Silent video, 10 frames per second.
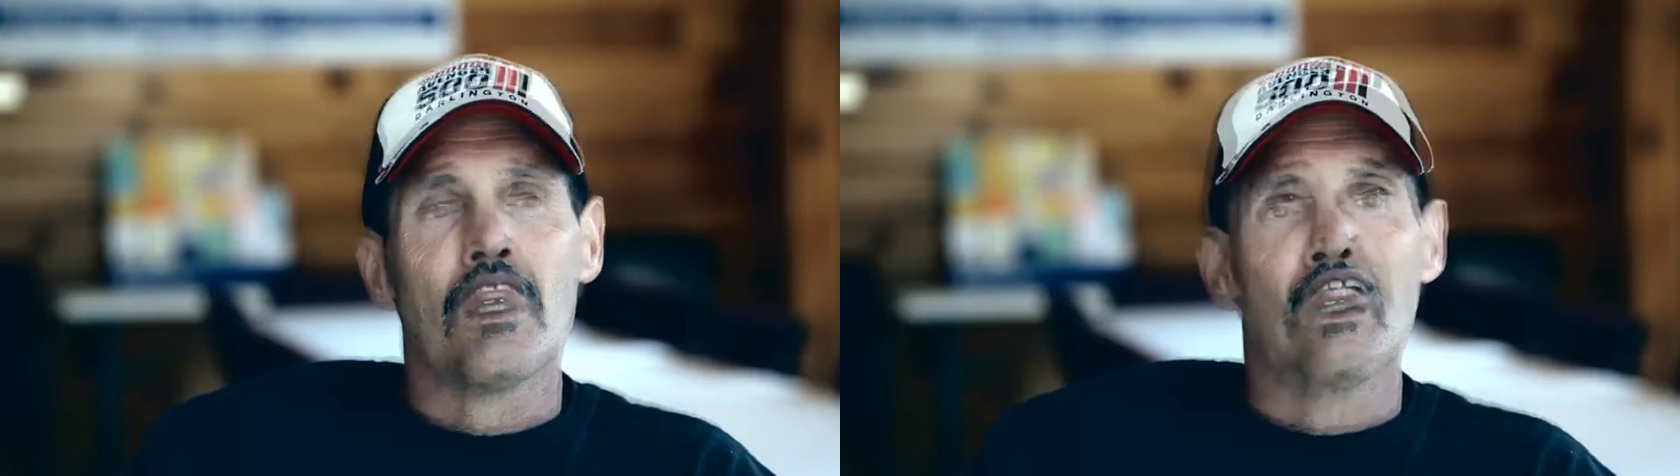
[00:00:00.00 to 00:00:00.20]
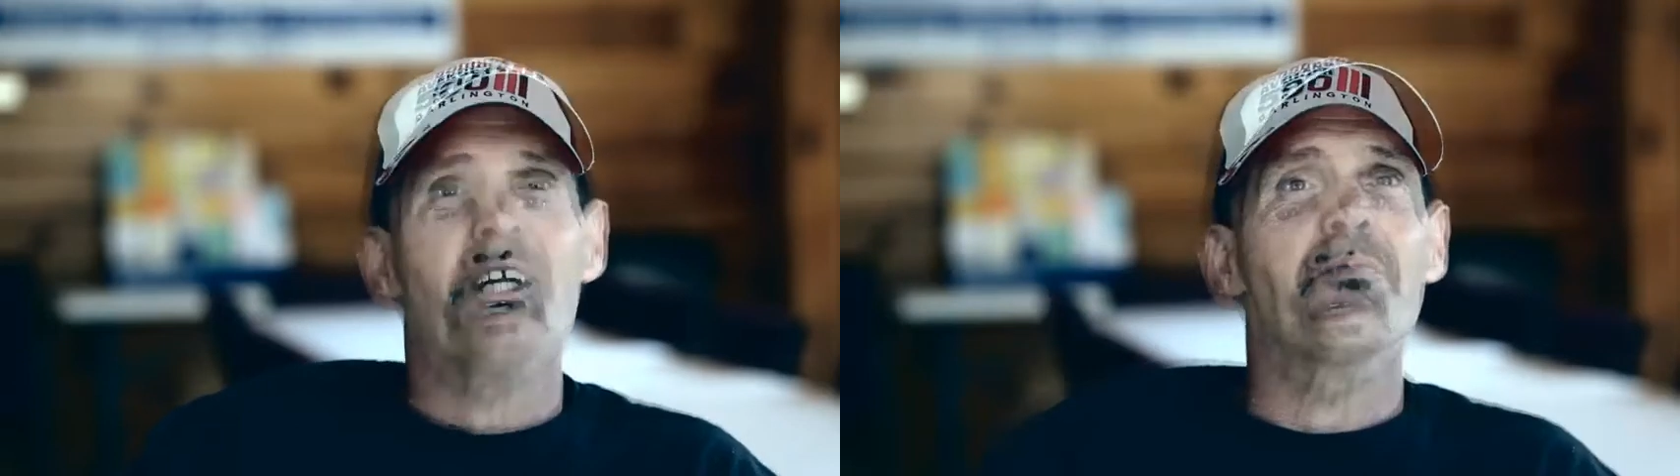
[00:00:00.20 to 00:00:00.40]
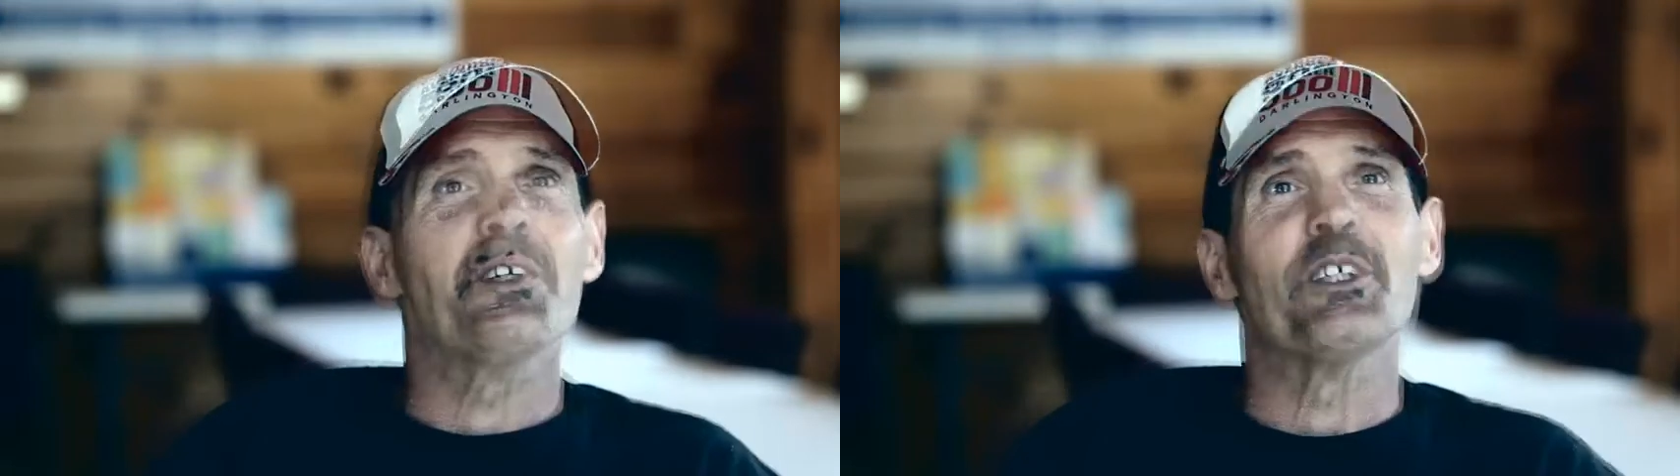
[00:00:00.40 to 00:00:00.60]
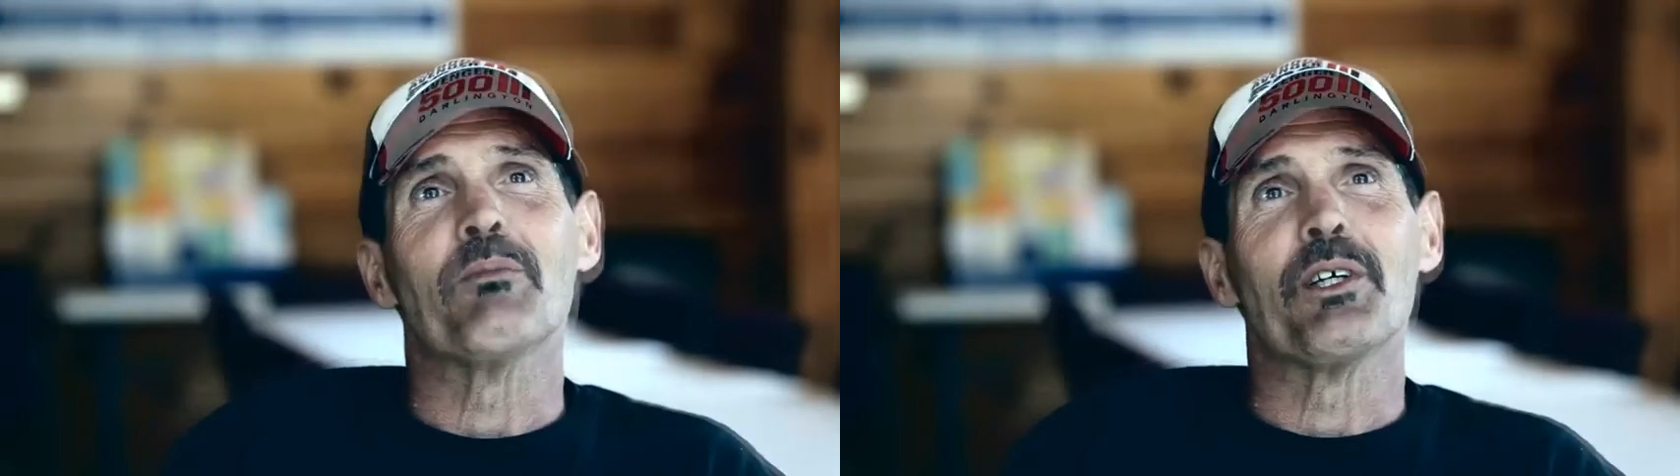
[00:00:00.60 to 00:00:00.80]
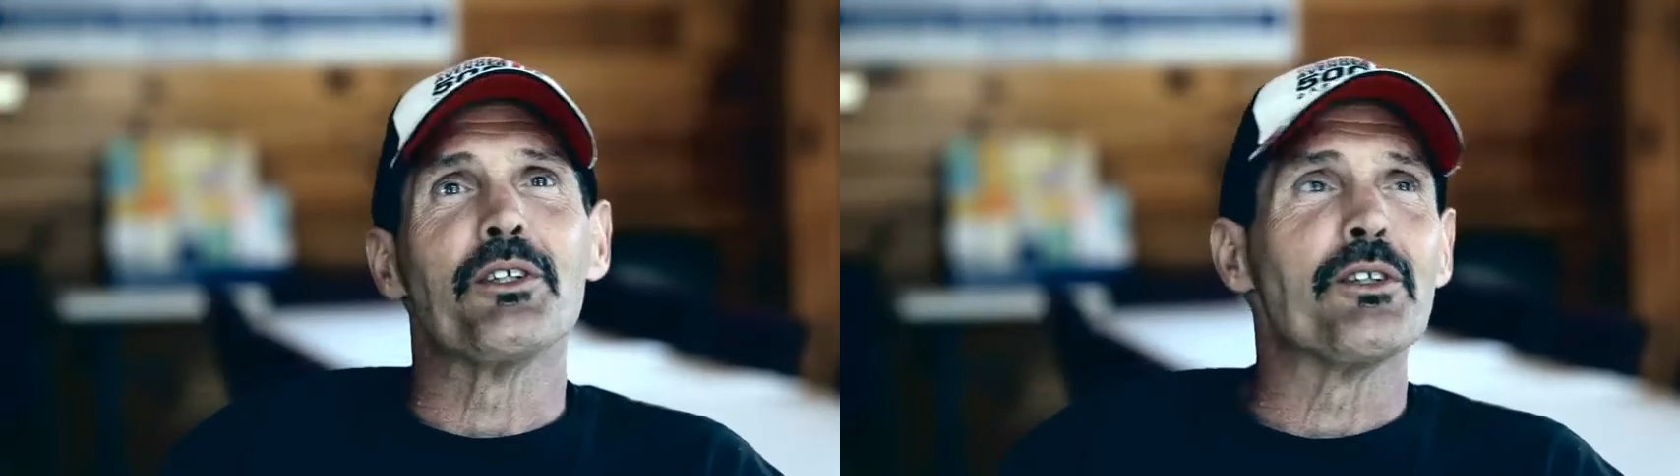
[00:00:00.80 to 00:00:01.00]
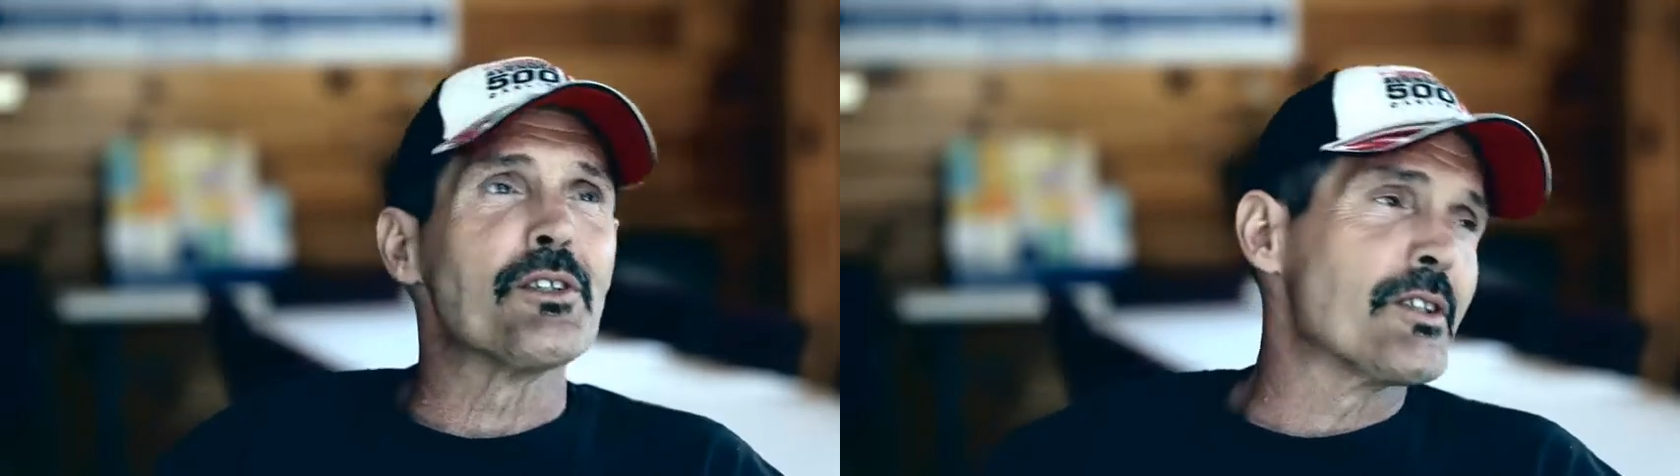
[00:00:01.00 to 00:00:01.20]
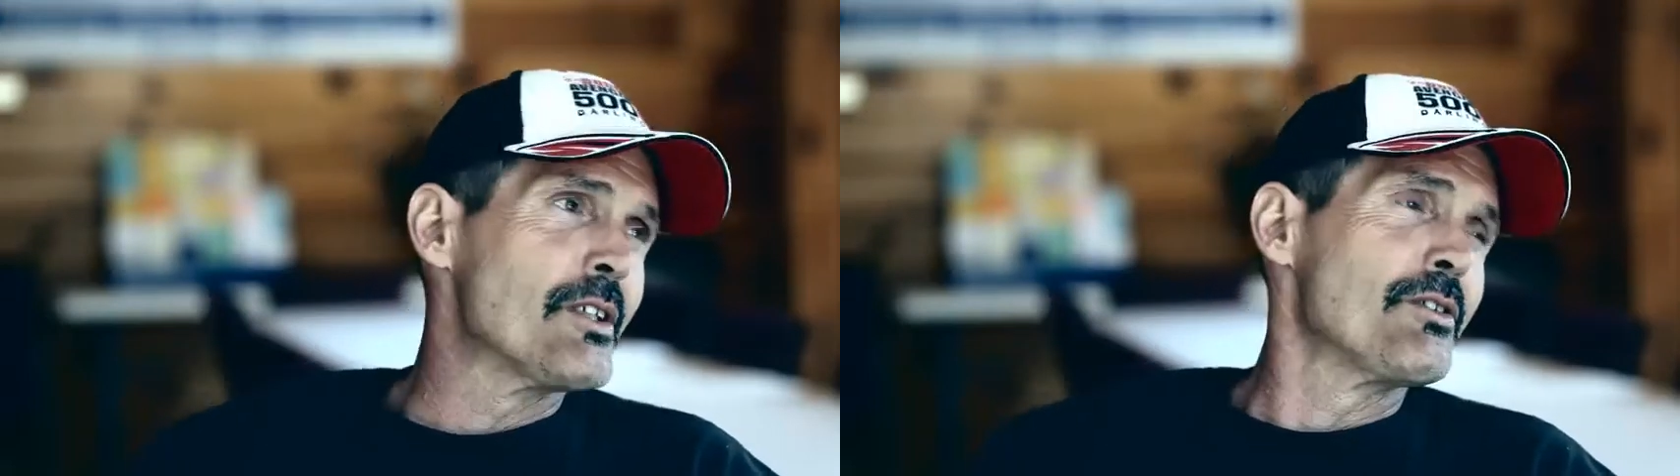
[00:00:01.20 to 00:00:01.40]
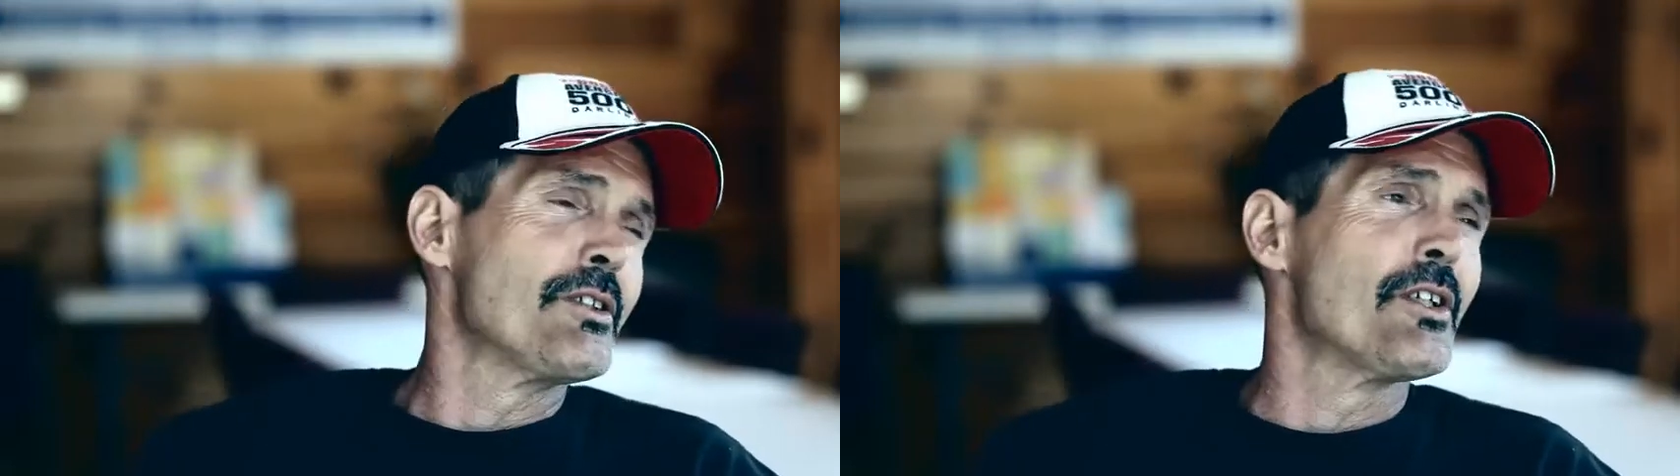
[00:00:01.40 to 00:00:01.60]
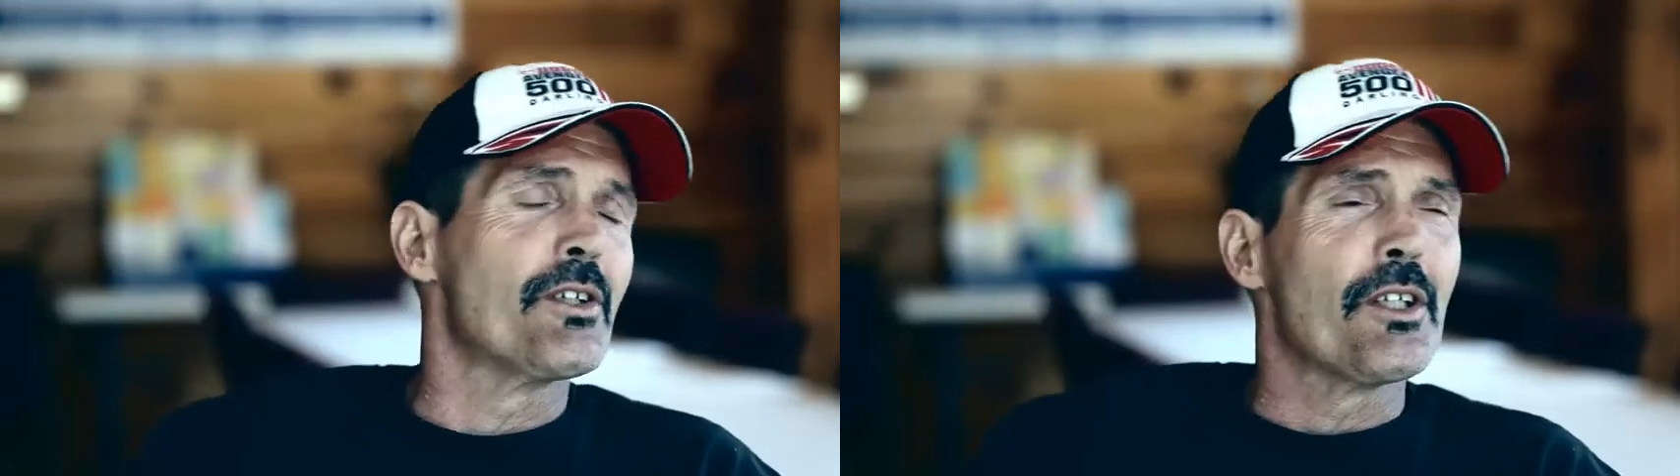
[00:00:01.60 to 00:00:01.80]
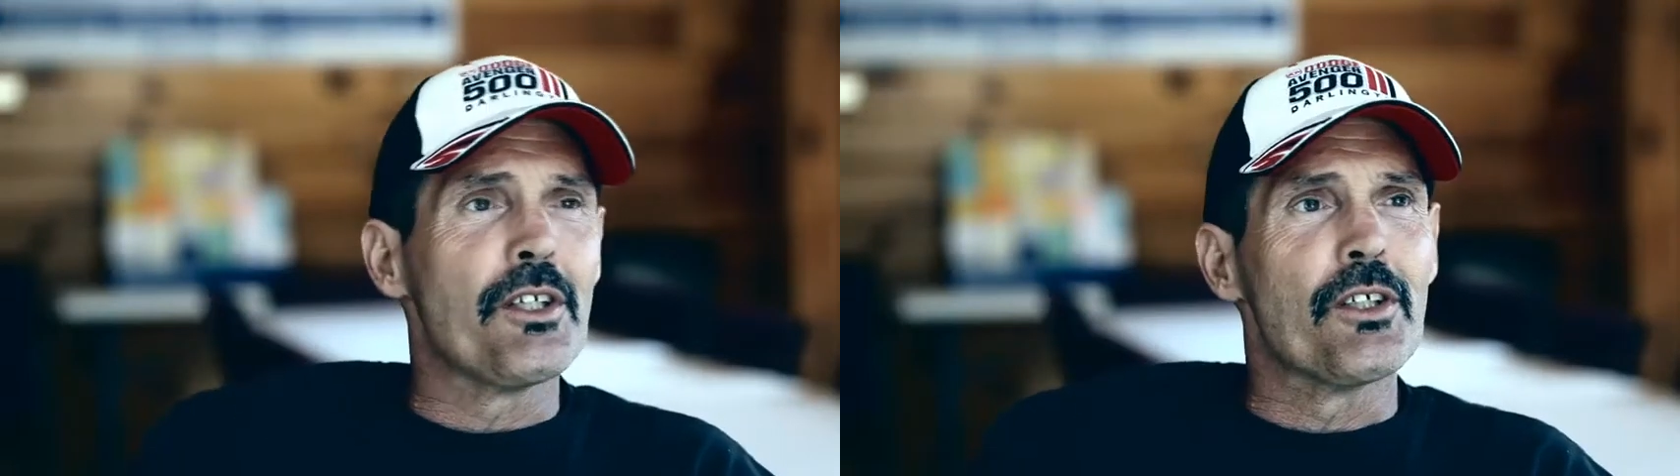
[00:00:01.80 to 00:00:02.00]
They feel me, you just go, oh, you hurt
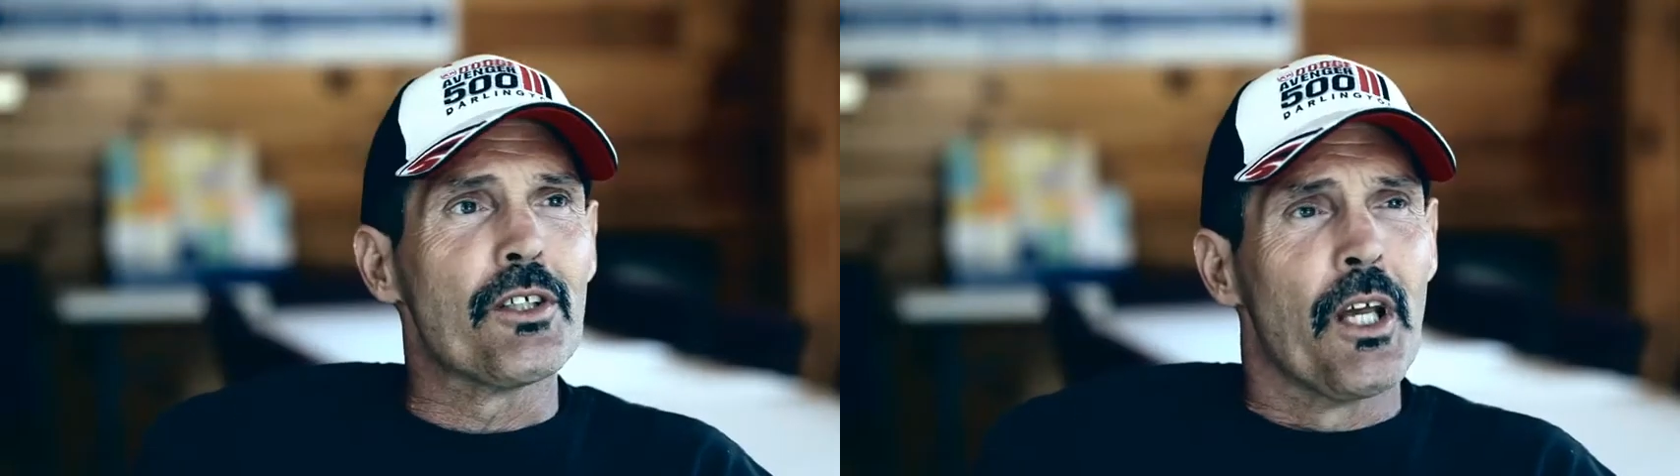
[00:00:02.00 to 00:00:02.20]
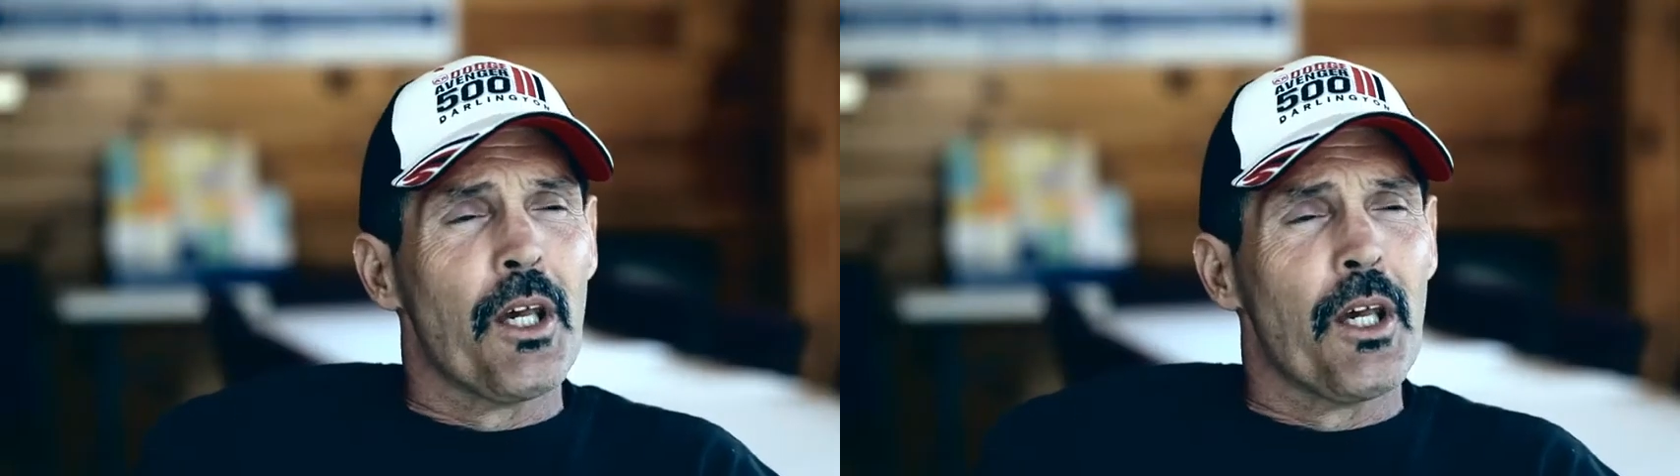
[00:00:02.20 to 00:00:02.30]
here.